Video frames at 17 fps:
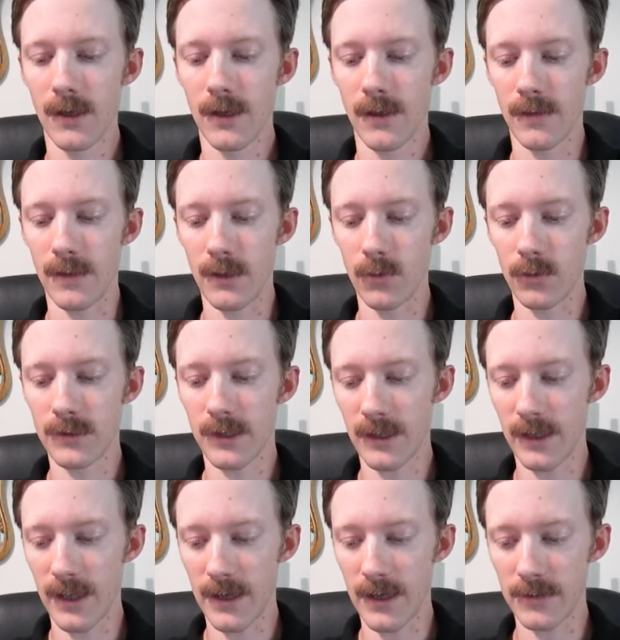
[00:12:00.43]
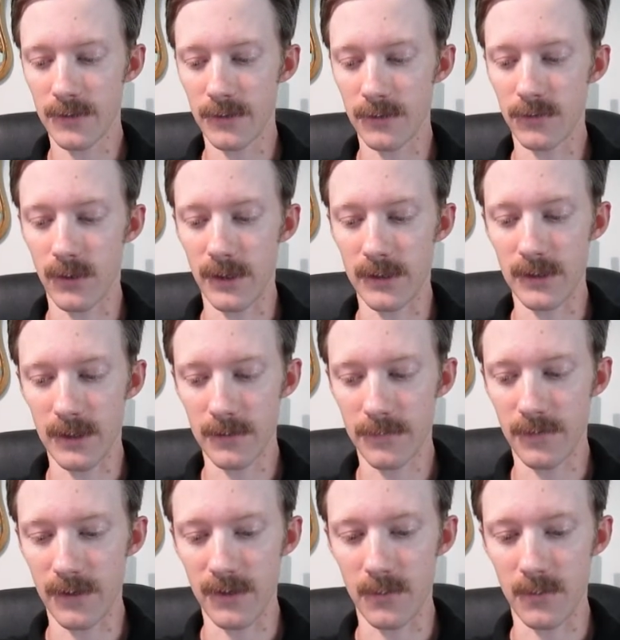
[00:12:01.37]
they will take action to
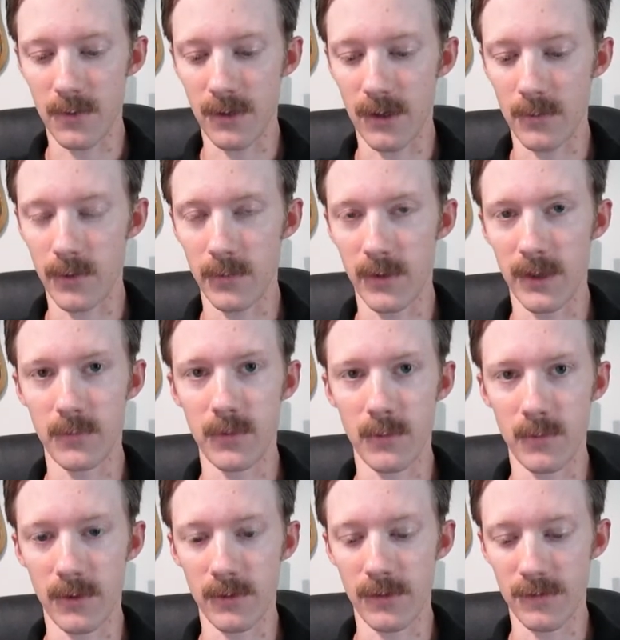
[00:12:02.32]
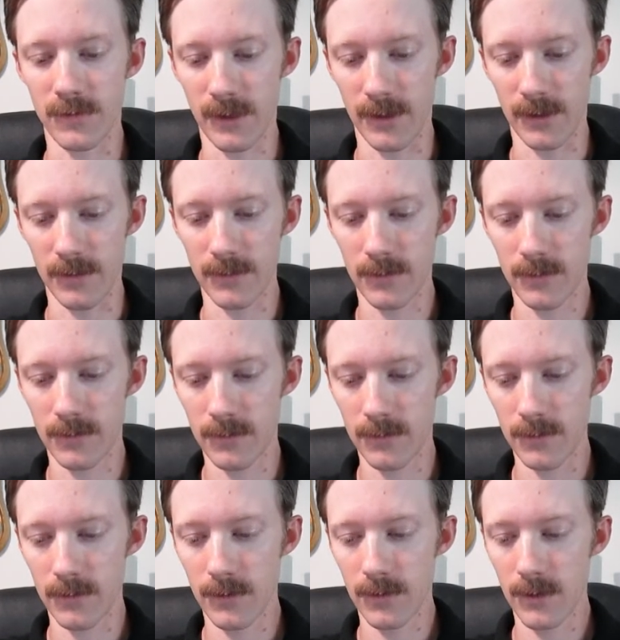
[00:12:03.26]
identify the problem and promote its end.
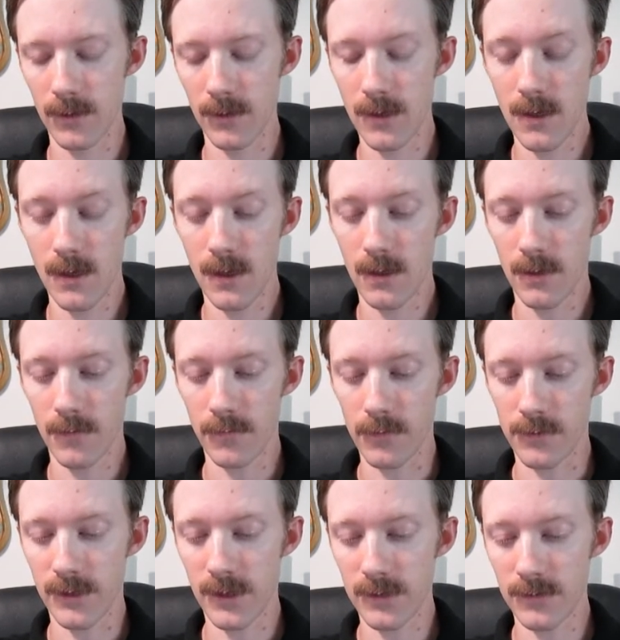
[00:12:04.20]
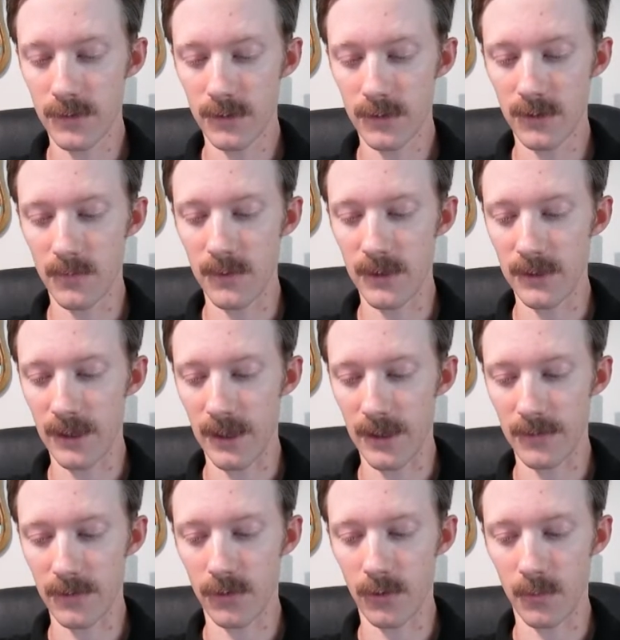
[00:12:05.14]
For teaching to be an
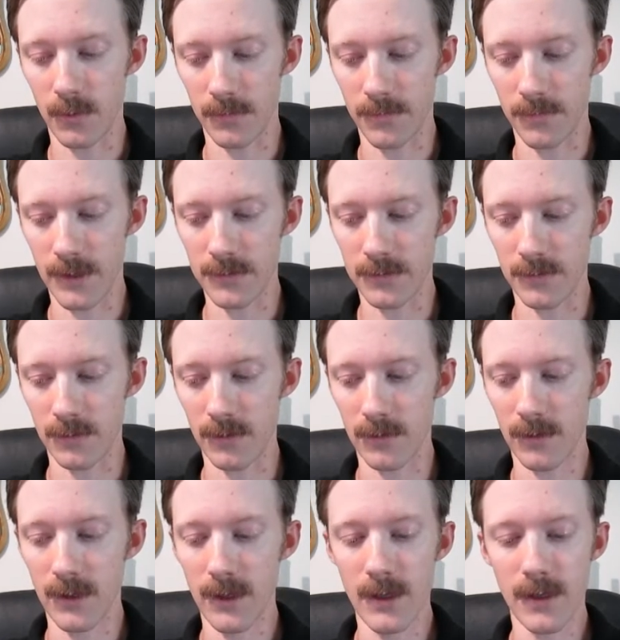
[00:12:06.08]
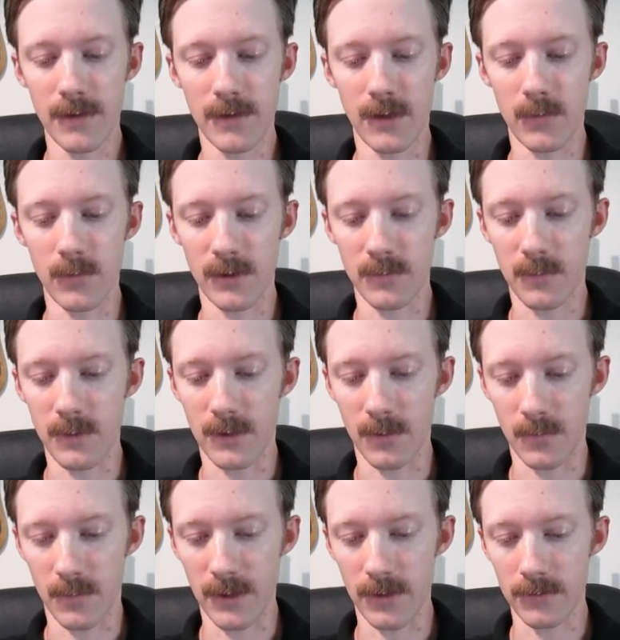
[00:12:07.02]
ethical profession, they must be
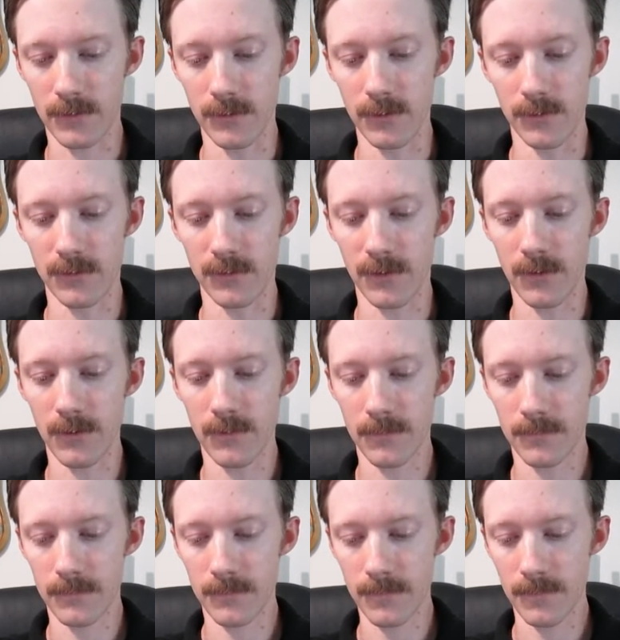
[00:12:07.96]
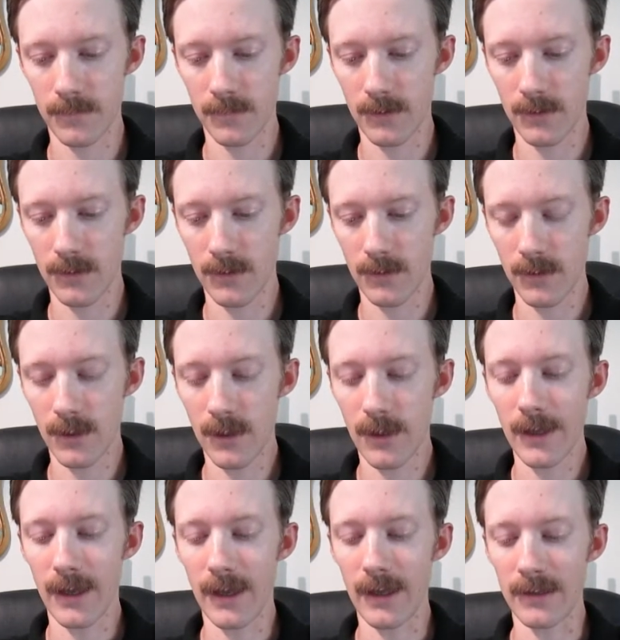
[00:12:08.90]
compelled to do so.
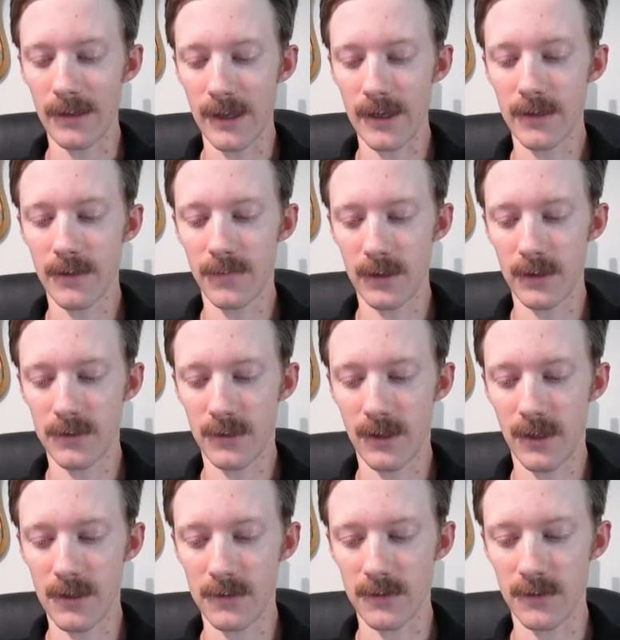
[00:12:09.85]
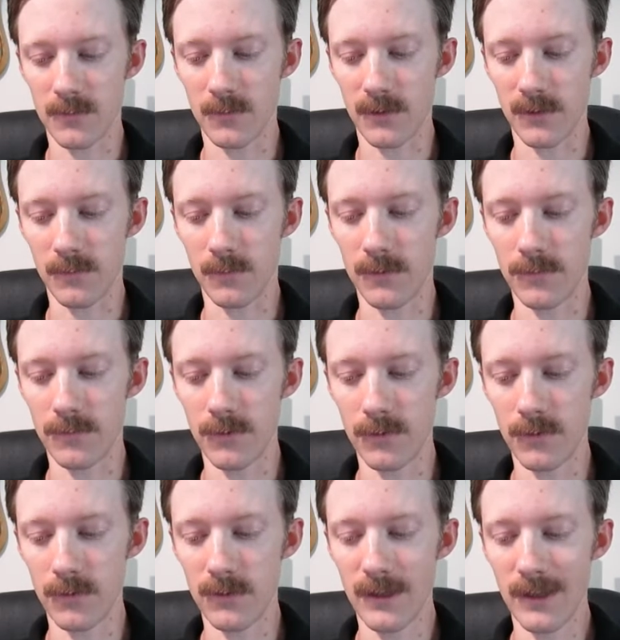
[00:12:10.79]
A lack of education must be
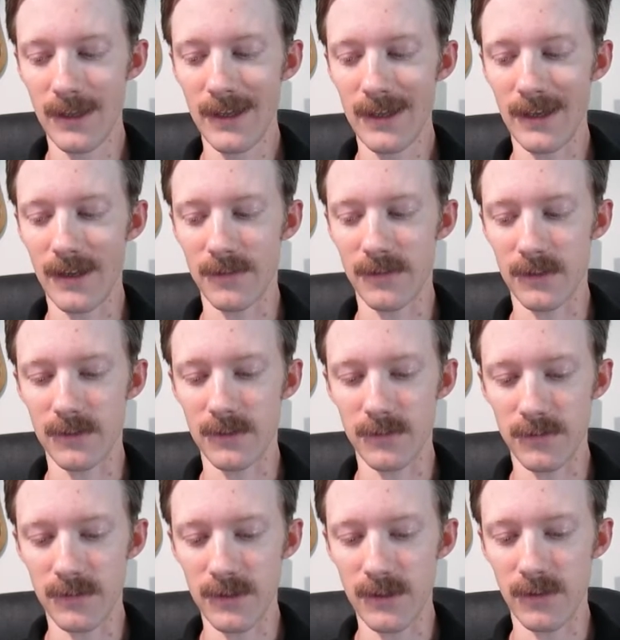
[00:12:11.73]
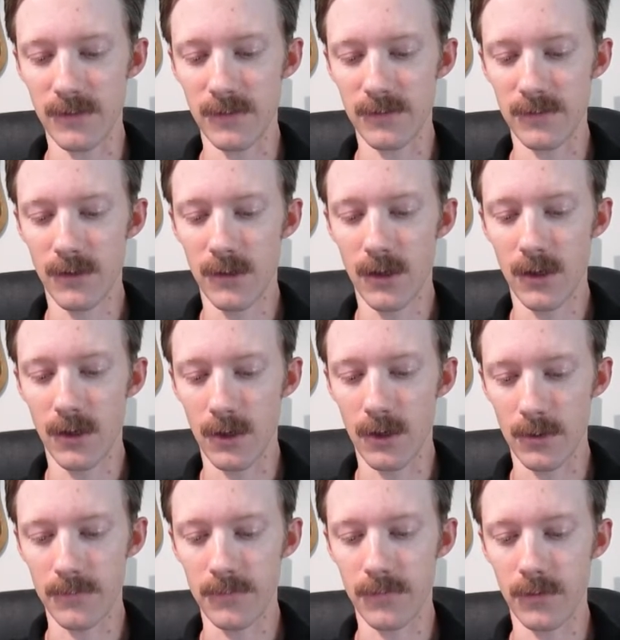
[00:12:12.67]
viewed as a disease
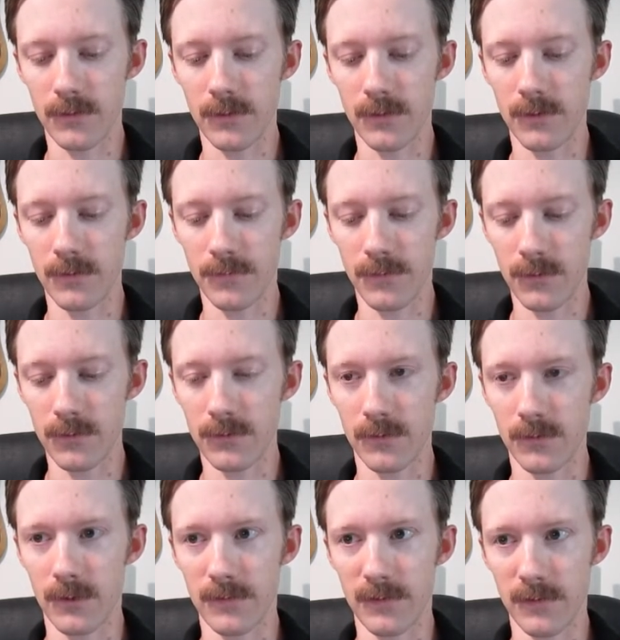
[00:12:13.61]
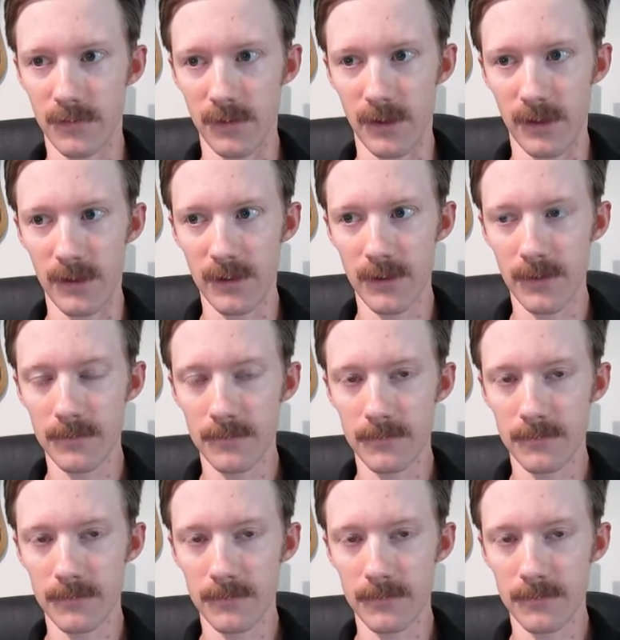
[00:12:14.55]
harmful to the future of society.